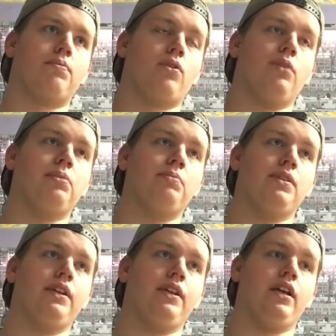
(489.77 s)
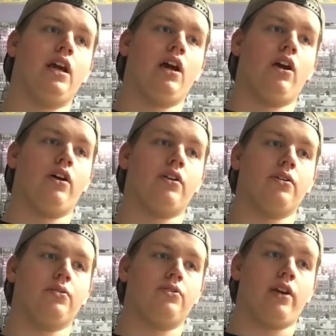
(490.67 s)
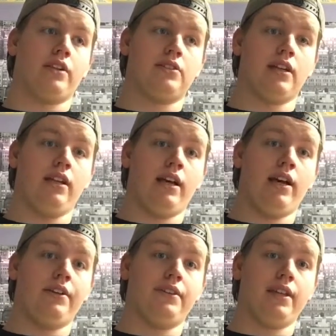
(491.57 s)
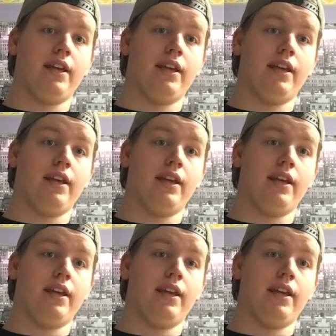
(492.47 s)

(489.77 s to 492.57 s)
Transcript: probably are going to excel at.